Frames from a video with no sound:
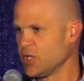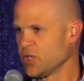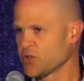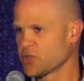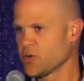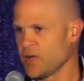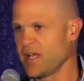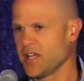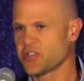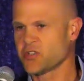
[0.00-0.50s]

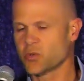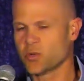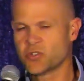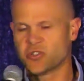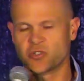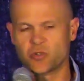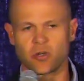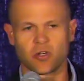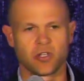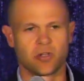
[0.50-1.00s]
So as we're
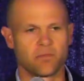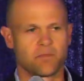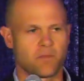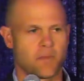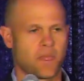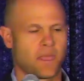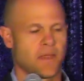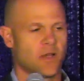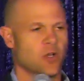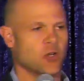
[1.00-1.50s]
sort of
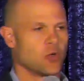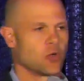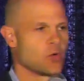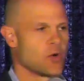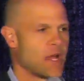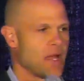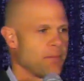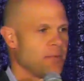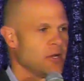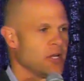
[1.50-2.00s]

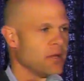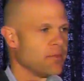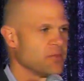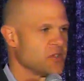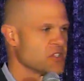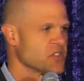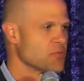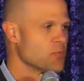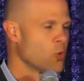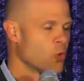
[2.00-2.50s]
wrapping up
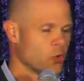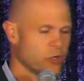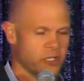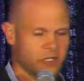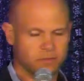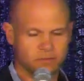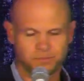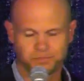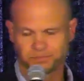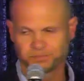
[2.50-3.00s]
this
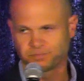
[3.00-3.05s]
morning,